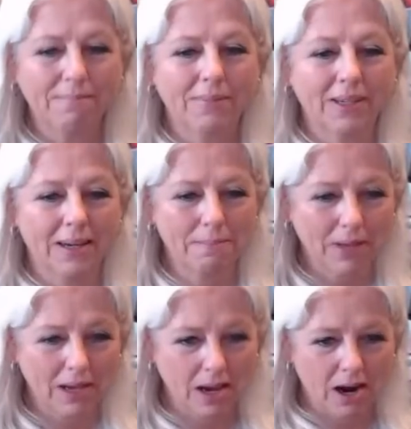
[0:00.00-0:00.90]
Yep.
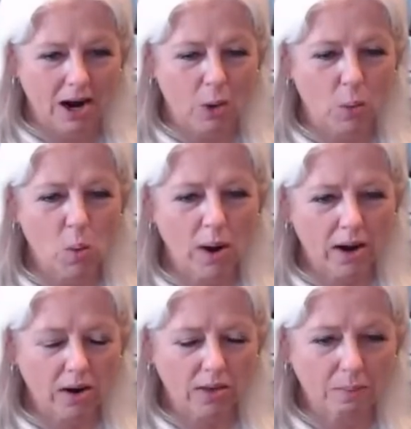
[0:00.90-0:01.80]
All right.
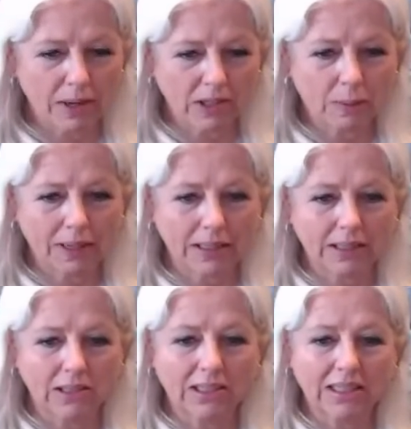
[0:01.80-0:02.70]
Where are the best
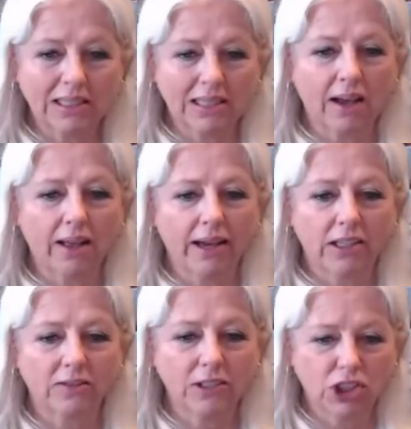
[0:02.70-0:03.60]
places to sell
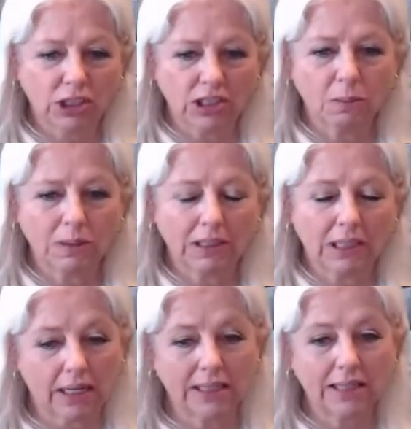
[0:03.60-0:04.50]
SVGs
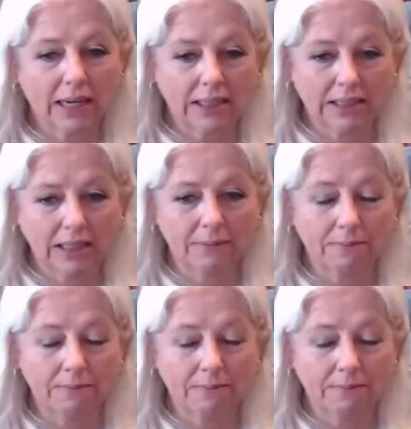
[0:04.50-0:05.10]
besides Etsy?